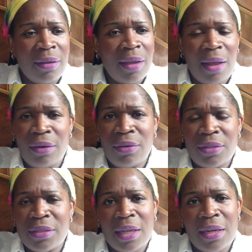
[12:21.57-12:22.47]
I don't
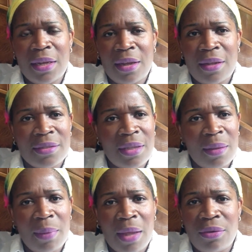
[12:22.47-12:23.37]
understand that
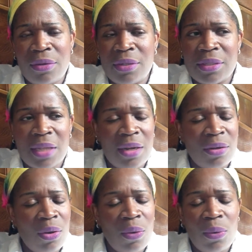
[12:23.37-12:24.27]
concept. I don't understand the
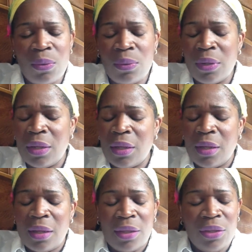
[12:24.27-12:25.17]
whole
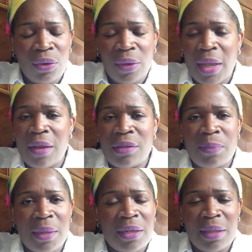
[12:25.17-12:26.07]
your hair is
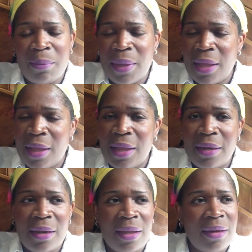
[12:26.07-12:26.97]
better than
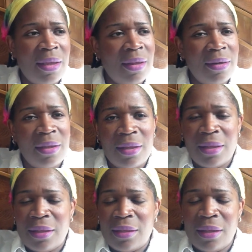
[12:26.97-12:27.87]
mine, and
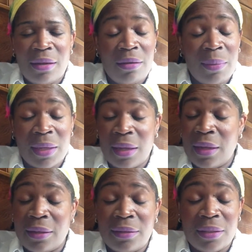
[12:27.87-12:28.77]
oh my
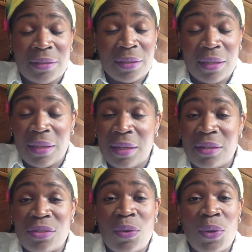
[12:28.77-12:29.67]
God, it
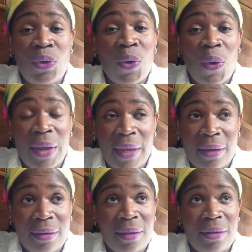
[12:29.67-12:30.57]
is so
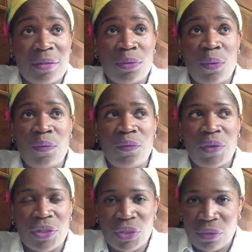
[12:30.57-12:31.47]
annoying. It is so
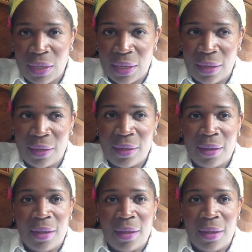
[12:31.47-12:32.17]
frustrating.